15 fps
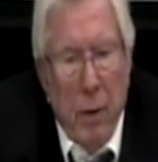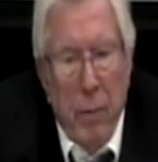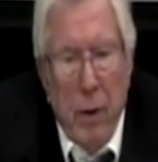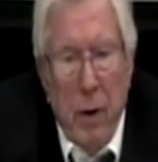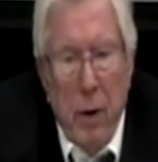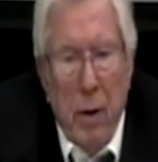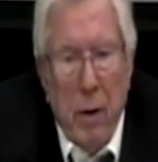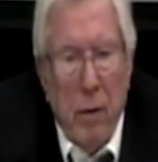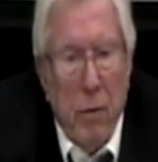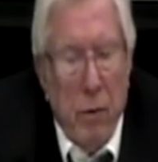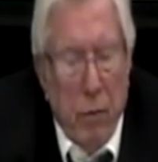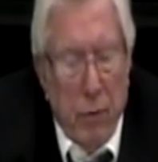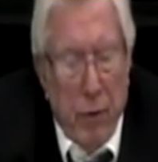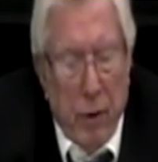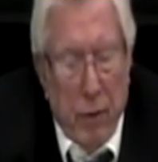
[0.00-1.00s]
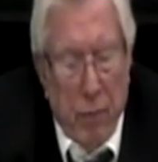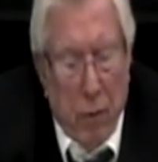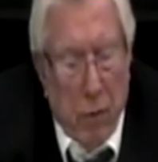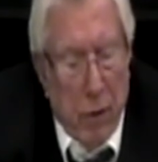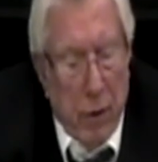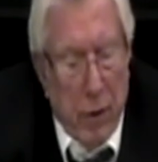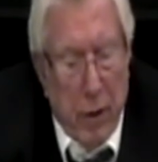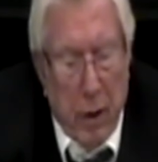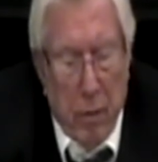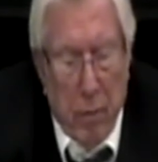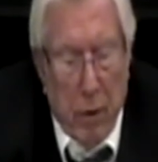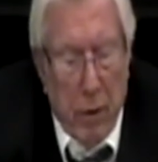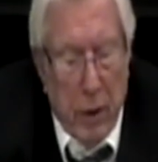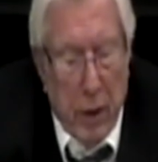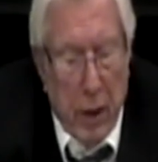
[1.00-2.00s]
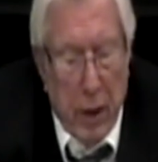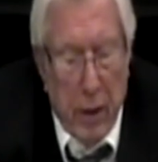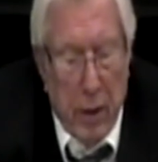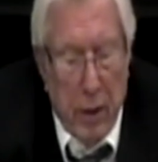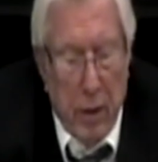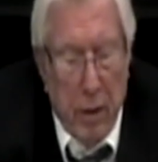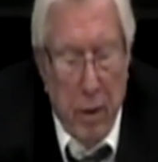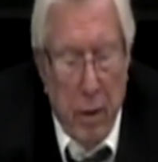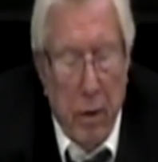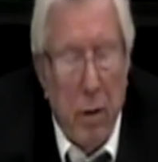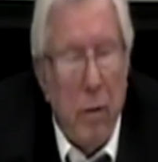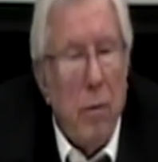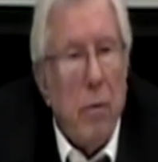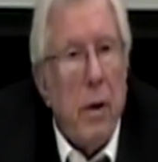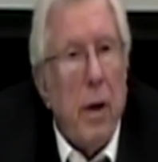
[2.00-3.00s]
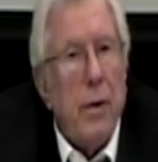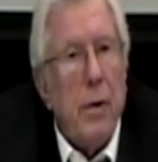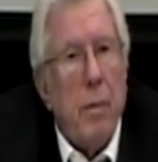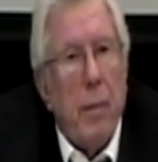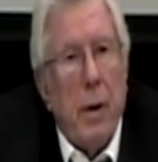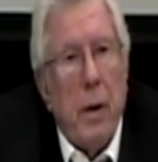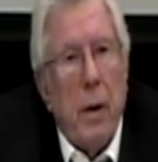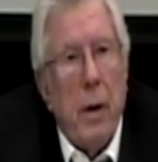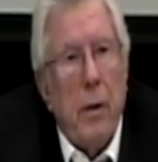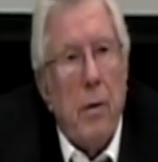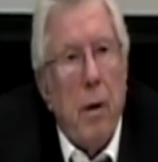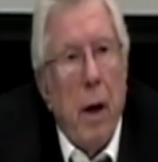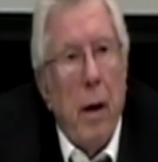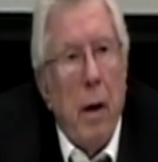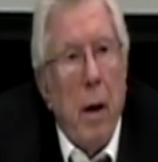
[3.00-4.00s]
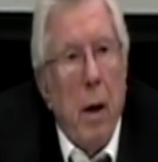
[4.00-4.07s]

we introduced divorce, that was against the New Testament and so on.